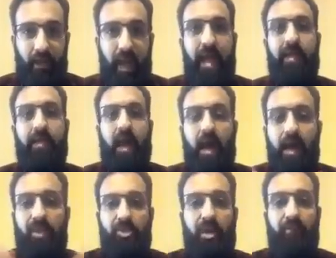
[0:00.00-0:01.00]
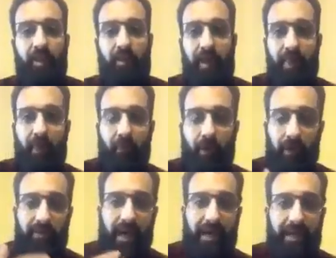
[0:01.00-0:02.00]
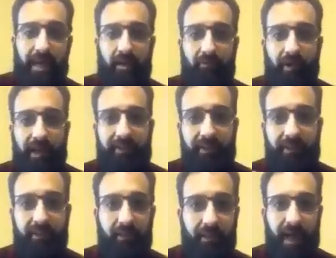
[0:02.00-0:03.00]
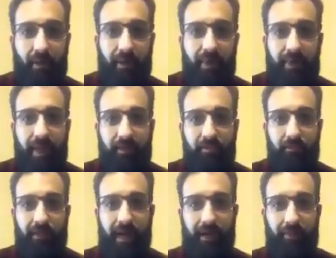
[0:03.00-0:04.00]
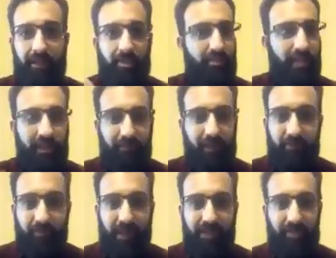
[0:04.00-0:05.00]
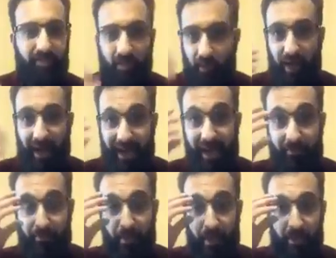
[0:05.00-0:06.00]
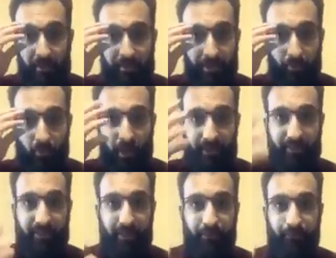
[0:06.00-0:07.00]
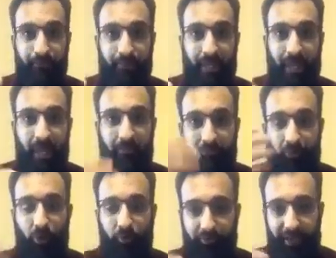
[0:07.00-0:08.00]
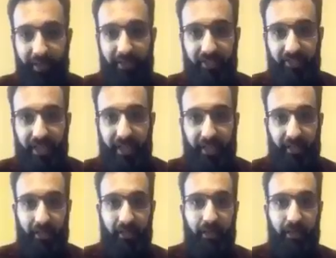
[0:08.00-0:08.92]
And I travel around the world. I get invited now and then to parliaments to give advice. So I am somewhat involved in the scene.